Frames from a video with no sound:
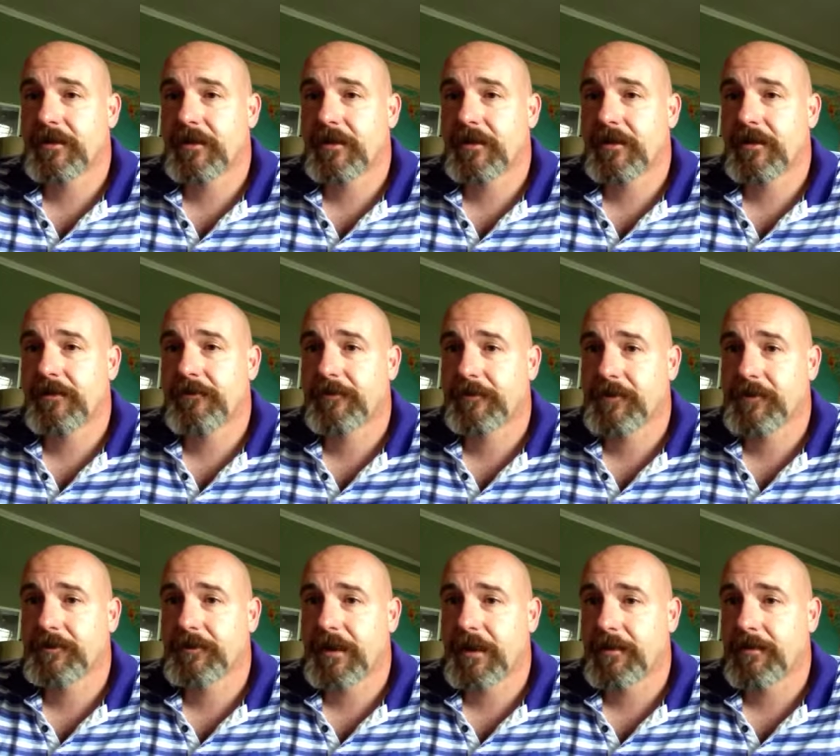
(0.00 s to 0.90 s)
uh,
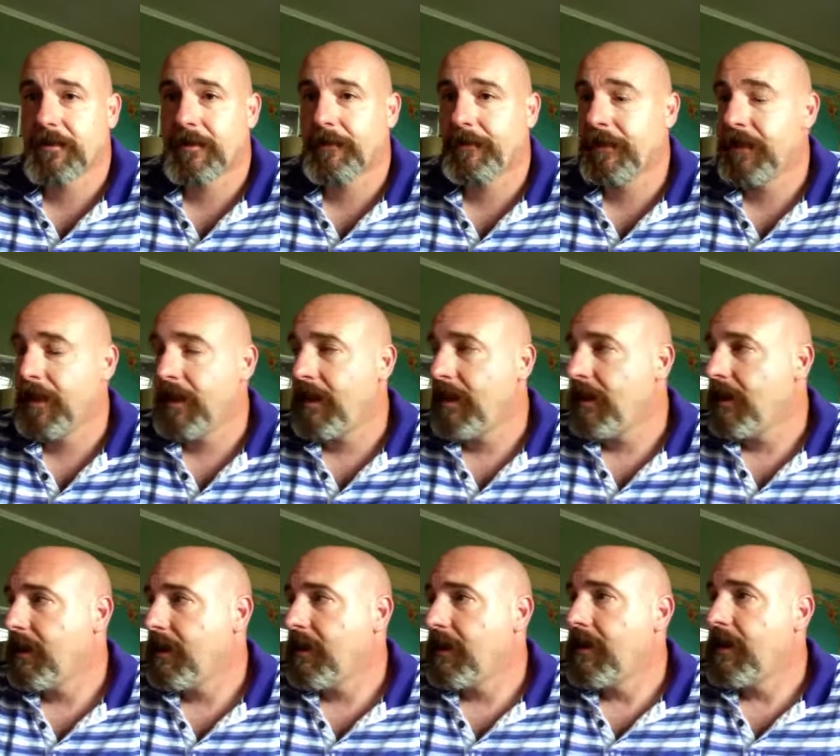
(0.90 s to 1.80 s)
first paper.
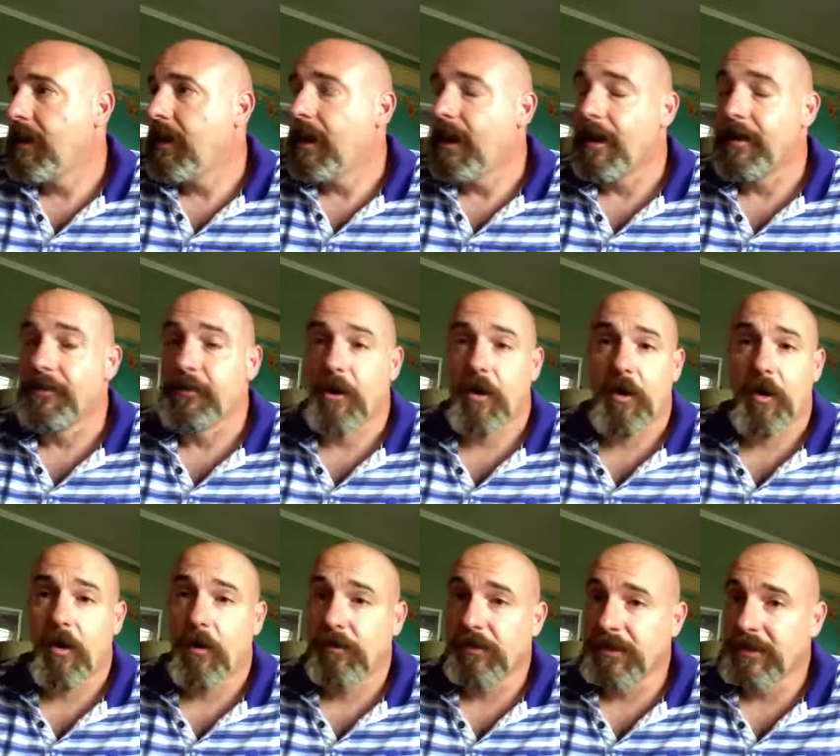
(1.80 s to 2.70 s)
And the
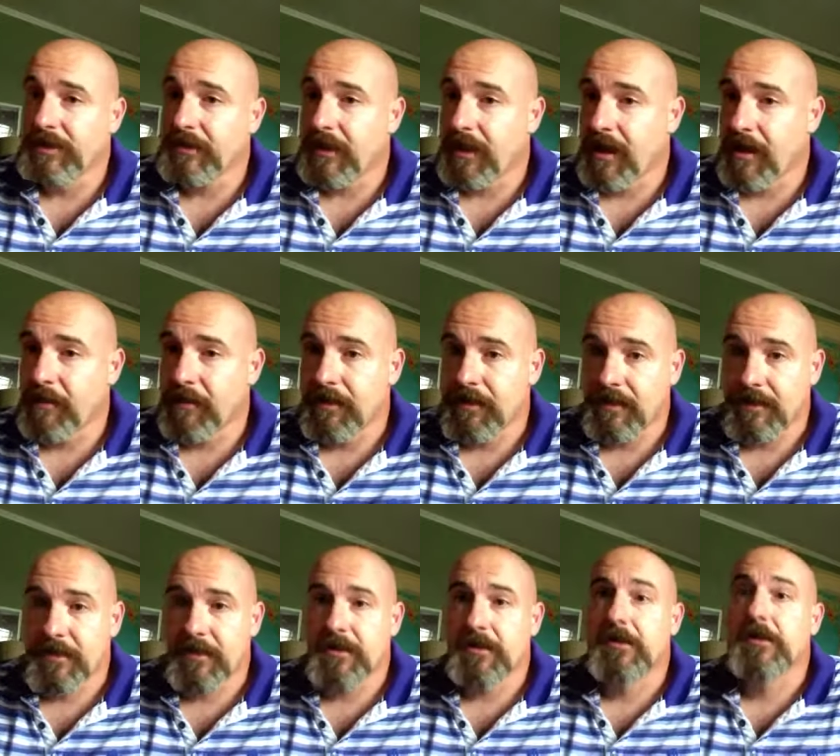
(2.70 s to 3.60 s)
whole assignment
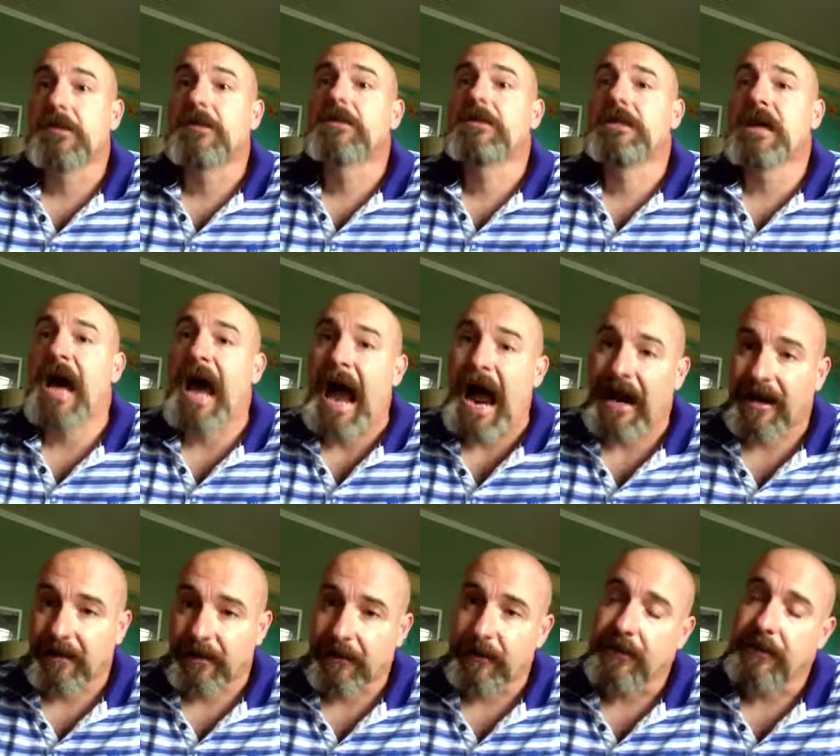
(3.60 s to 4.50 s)
is
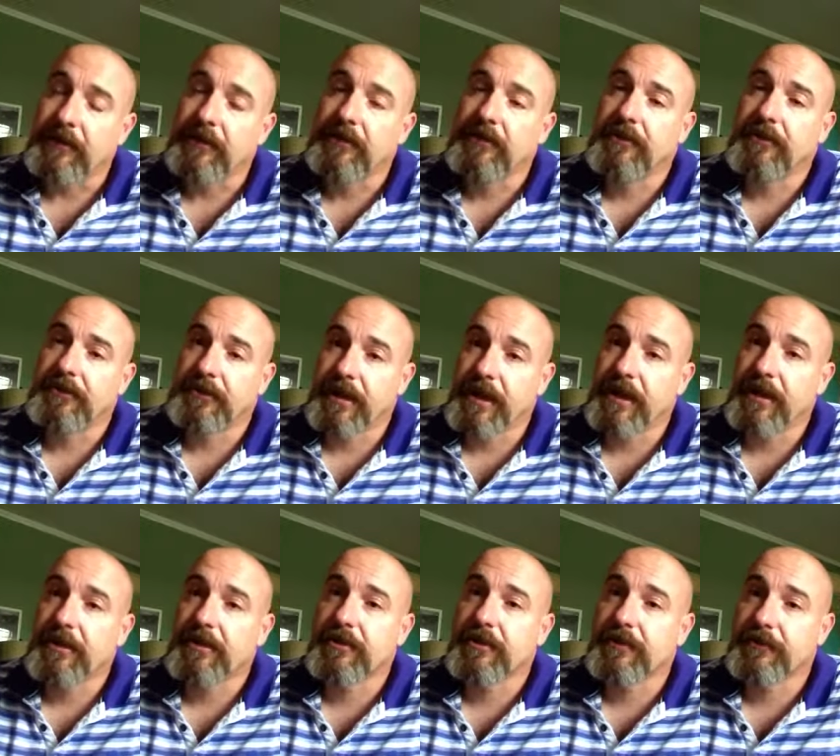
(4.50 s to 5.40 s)
exactly
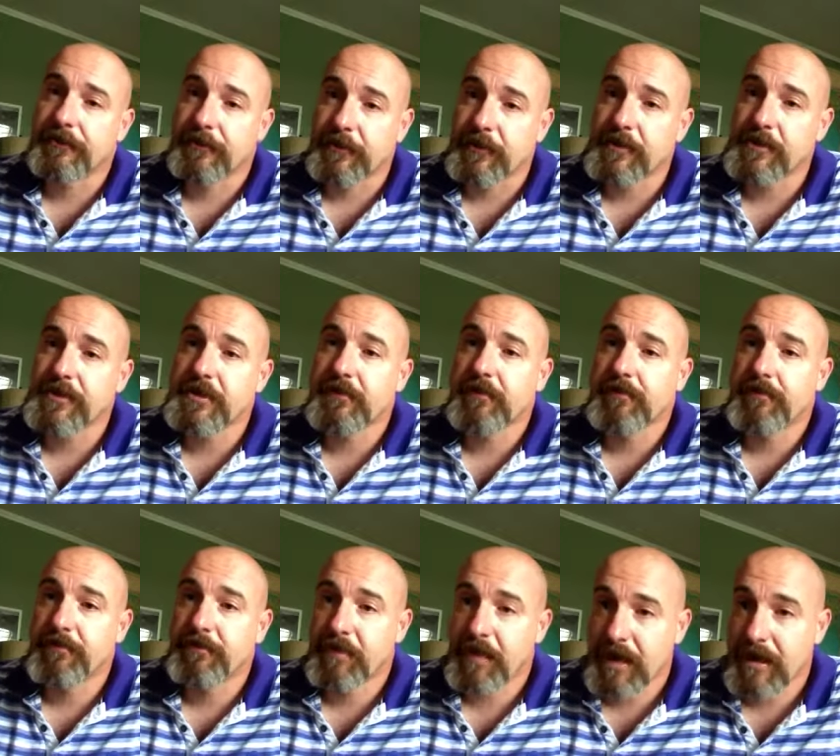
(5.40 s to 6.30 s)
like the first
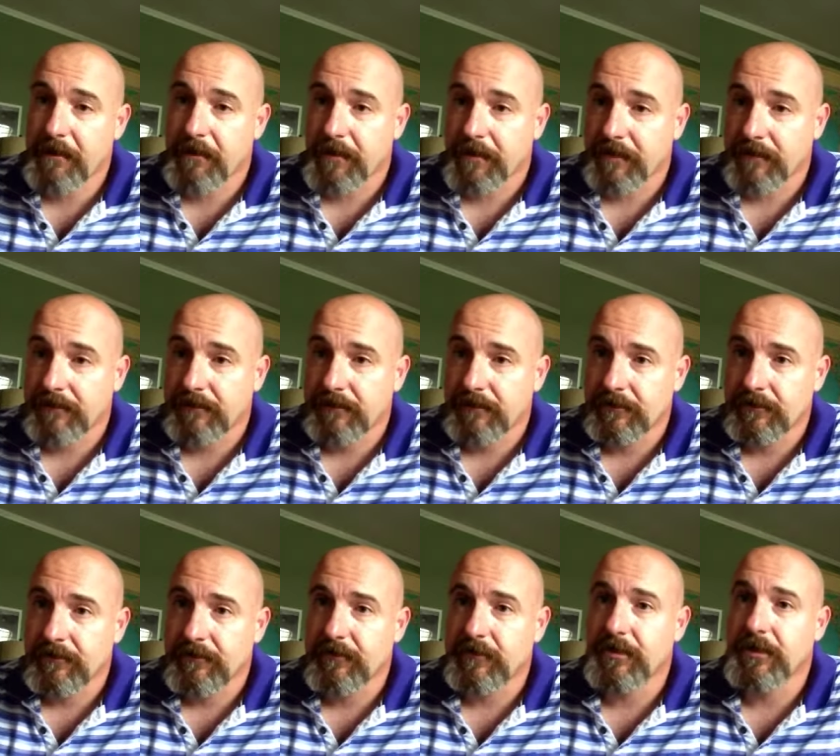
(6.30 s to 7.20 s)
paper.
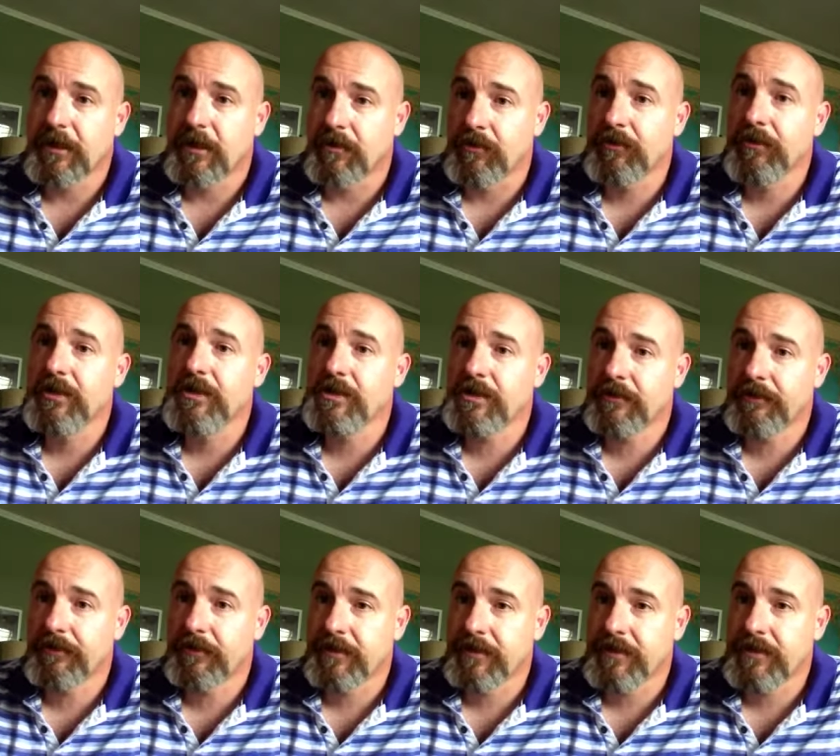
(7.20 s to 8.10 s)
The only
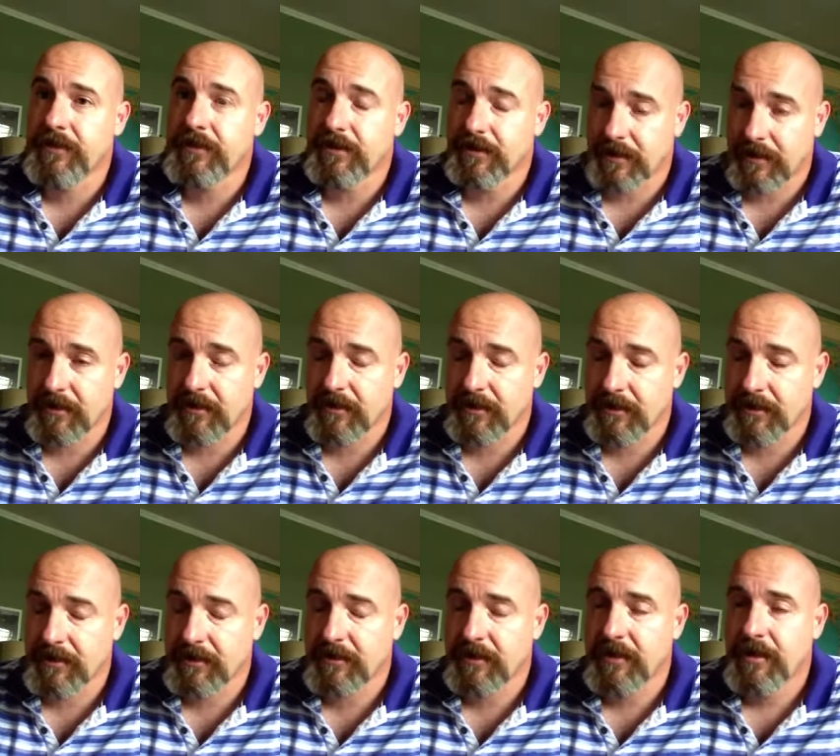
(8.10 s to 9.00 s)
difference
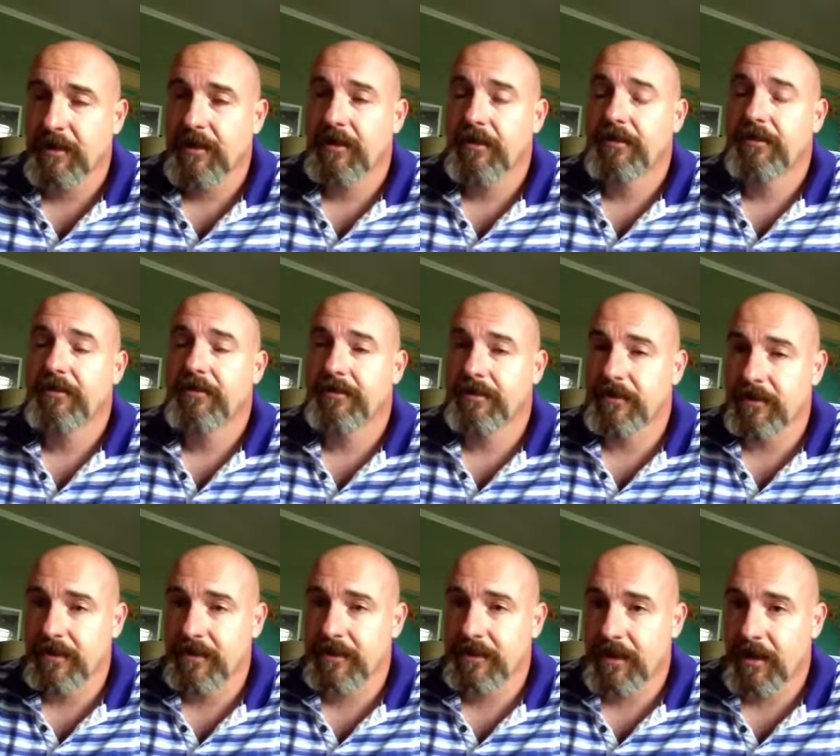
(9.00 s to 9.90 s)
is
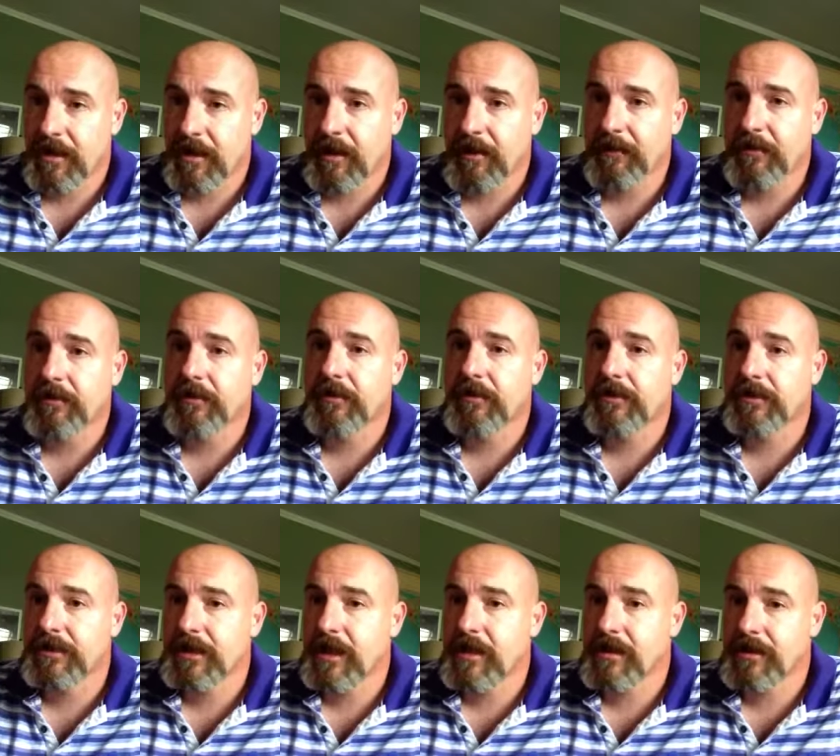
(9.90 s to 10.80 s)
this time you're
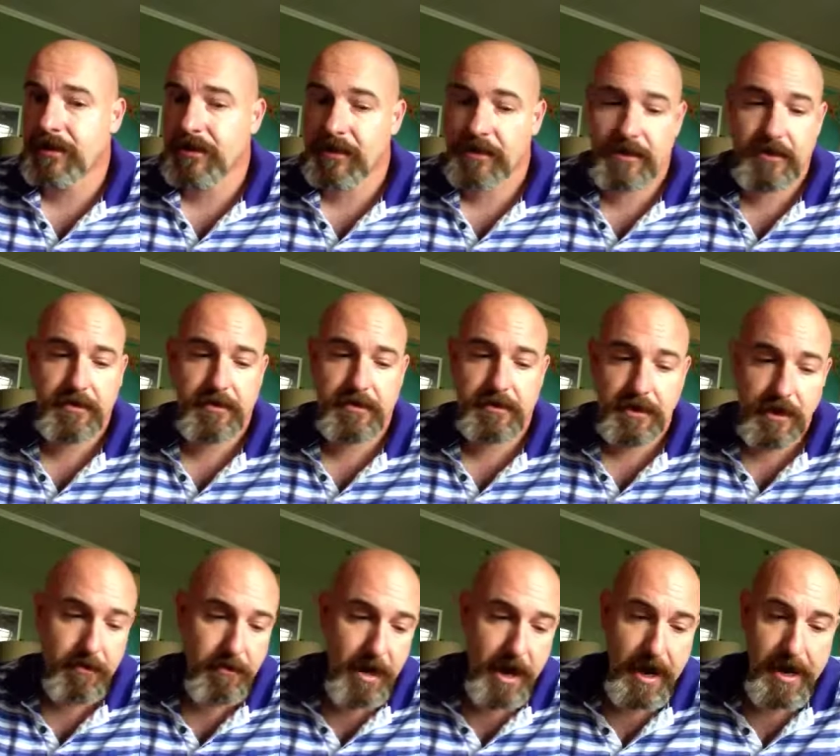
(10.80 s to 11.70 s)
taking
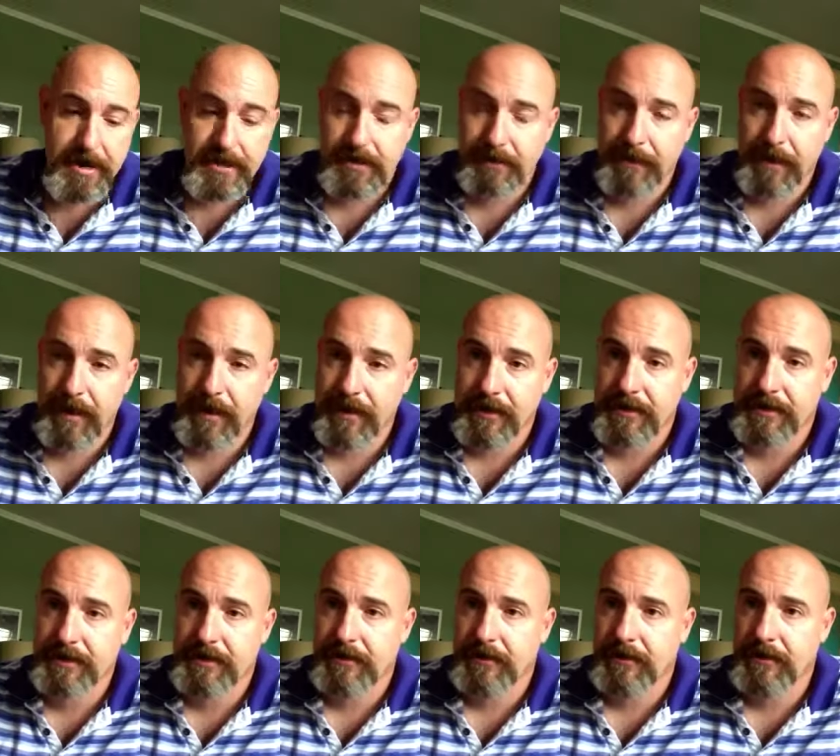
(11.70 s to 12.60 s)
some
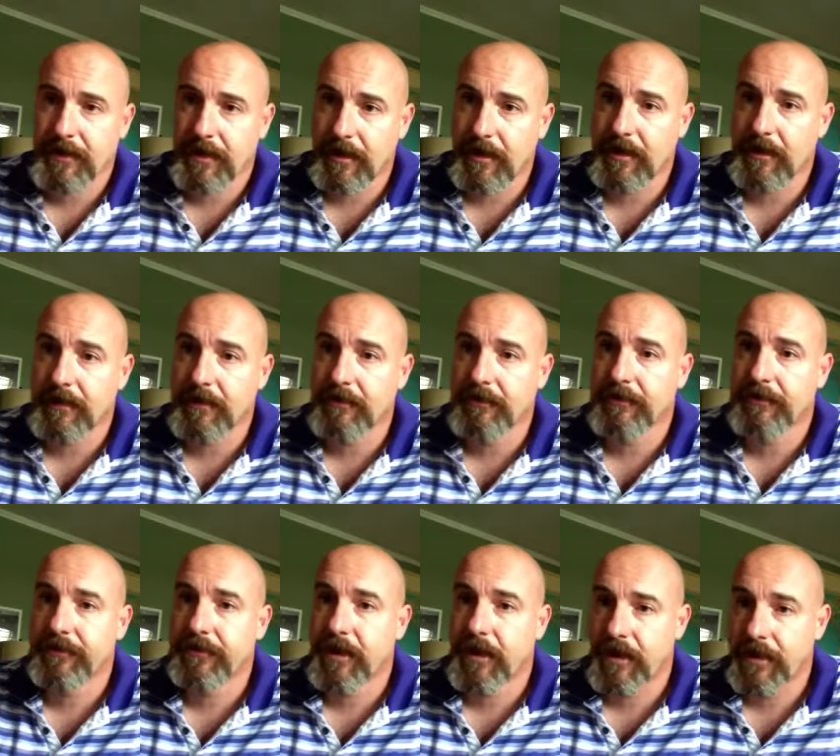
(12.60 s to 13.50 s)
aspects of
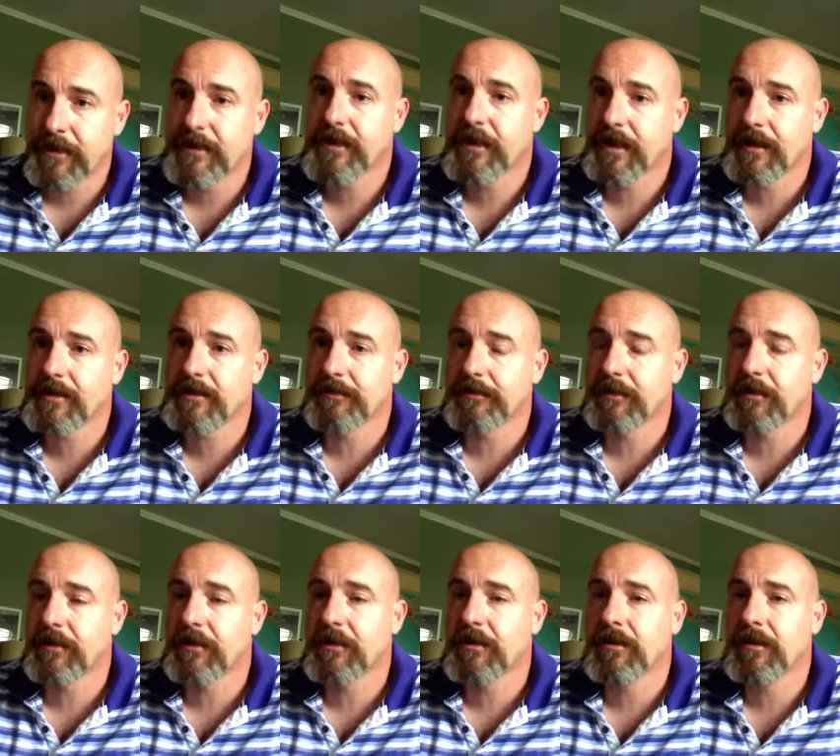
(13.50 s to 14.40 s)
our
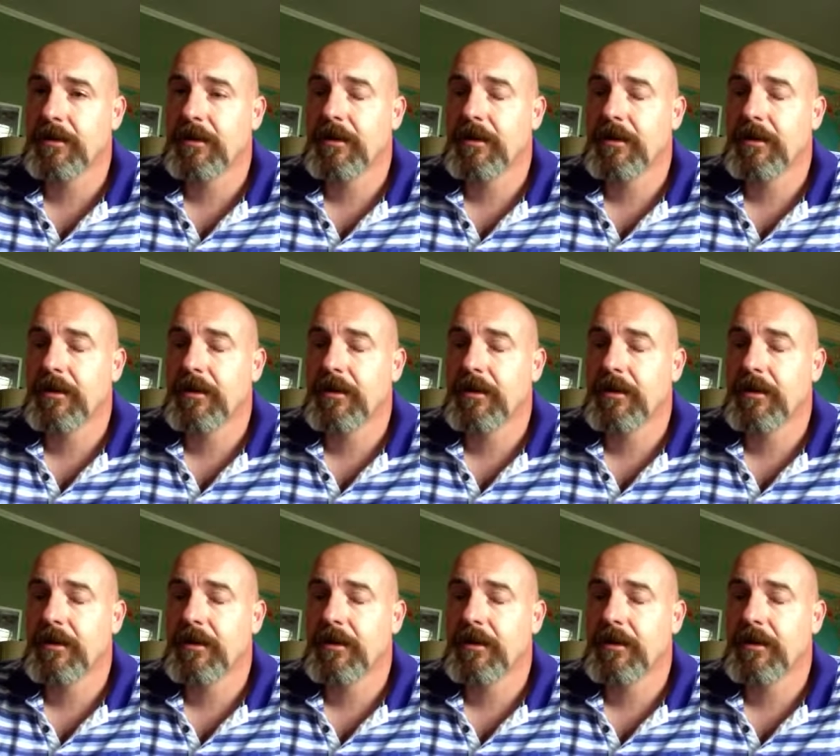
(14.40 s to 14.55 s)
textbook,